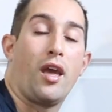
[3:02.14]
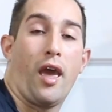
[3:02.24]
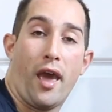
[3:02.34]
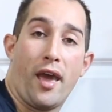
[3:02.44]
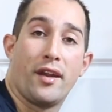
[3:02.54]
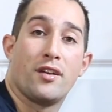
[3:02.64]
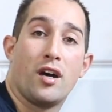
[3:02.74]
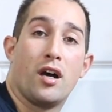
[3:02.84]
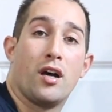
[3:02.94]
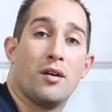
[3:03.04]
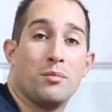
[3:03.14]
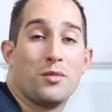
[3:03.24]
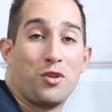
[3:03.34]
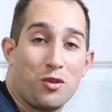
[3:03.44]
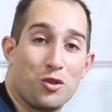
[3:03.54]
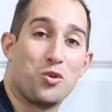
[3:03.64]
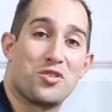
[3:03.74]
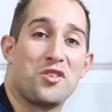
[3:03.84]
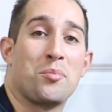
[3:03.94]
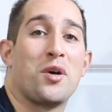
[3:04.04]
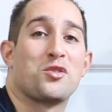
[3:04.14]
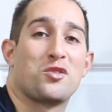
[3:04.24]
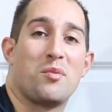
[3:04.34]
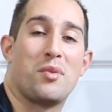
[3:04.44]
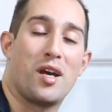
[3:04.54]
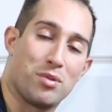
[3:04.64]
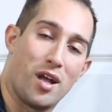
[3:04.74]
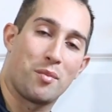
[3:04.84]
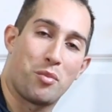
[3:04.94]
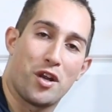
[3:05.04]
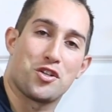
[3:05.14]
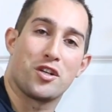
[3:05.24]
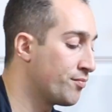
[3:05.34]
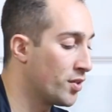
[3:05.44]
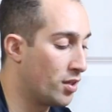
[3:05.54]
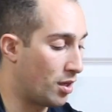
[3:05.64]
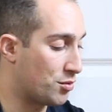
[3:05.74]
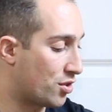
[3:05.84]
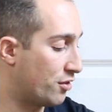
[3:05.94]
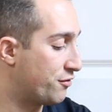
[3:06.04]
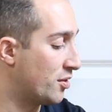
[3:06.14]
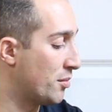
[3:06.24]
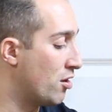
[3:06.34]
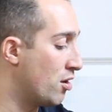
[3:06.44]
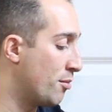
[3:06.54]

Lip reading: and loosen your muscles up by applying pressure. I'm just gonna flip my arm